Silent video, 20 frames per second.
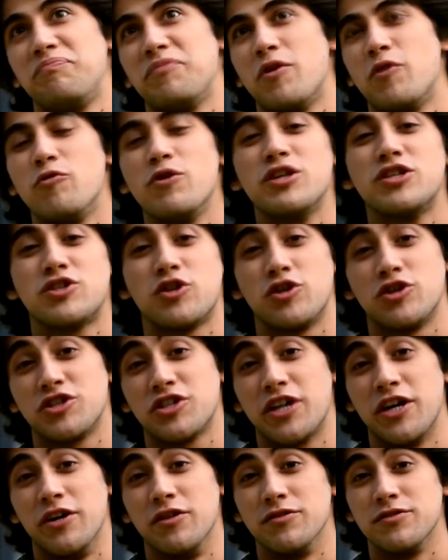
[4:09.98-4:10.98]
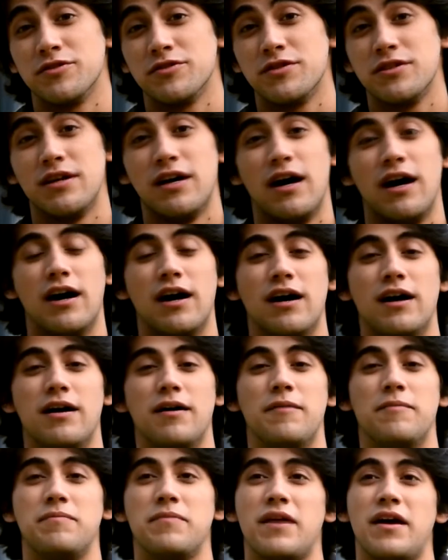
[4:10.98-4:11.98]
research skills
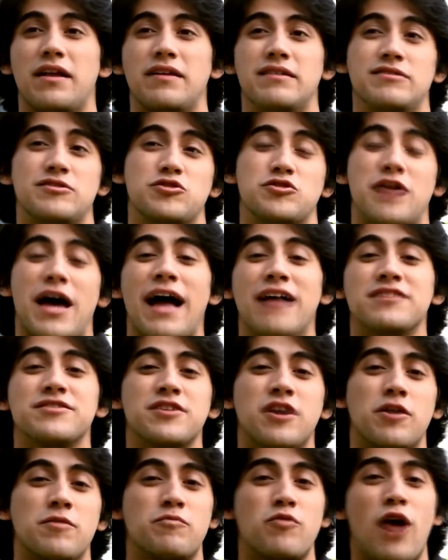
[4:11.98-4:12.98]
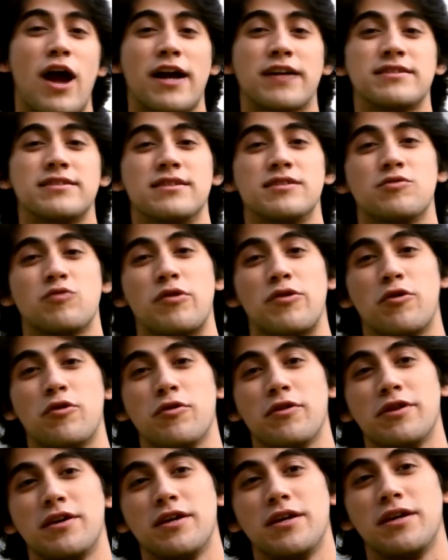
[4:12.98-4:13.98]
and just hands-on practice with all
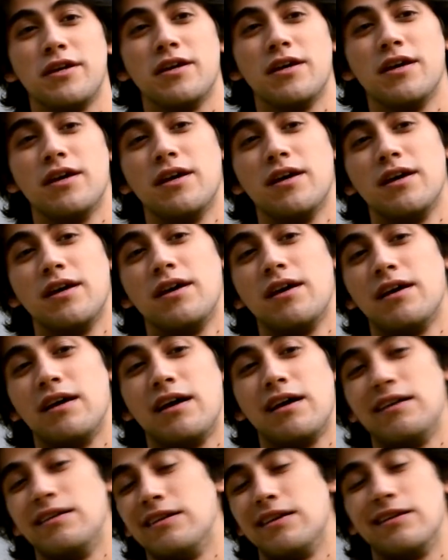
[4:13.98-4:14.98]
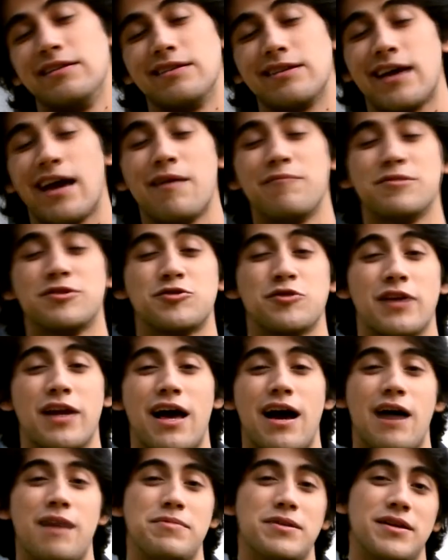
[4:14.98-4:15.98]
the in the chemistry
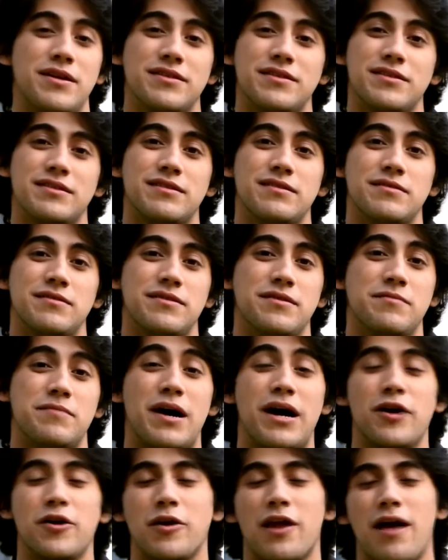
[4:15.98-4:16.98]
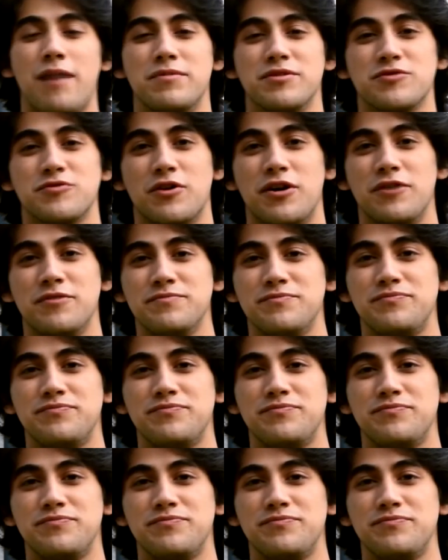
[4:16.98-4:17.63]
lab and the bio lab as well.